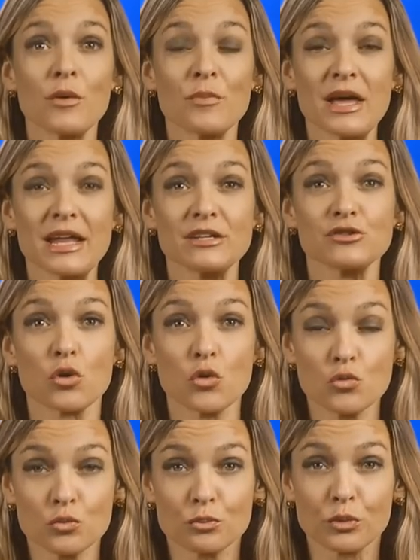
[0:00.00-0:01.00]
up at his
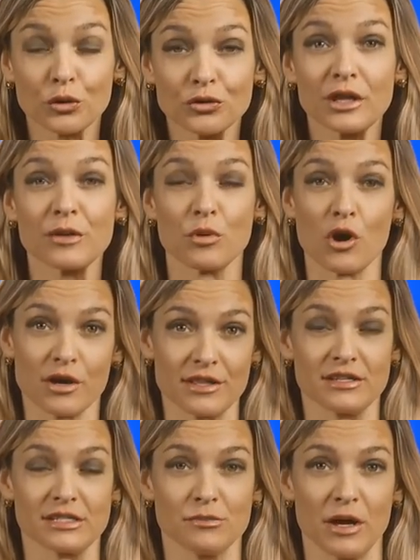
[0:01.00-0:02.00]
own birthday party
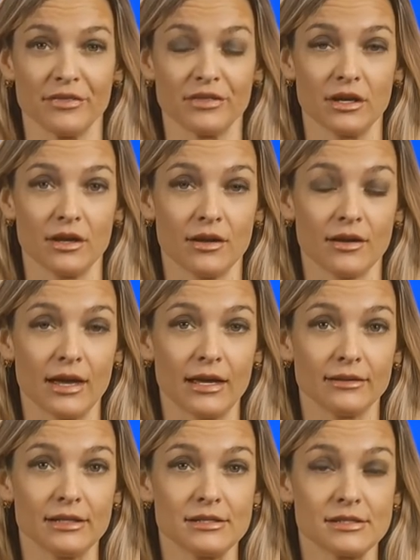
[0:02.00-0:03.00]
this month. At
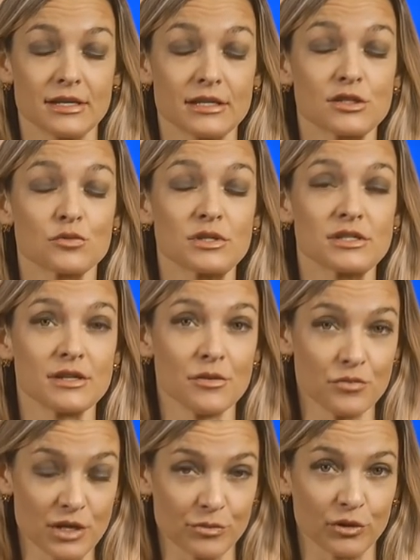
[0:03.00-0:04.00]
least that's what some
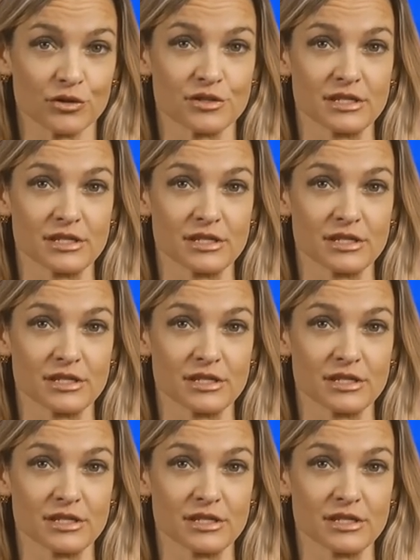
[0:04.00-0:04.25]
people are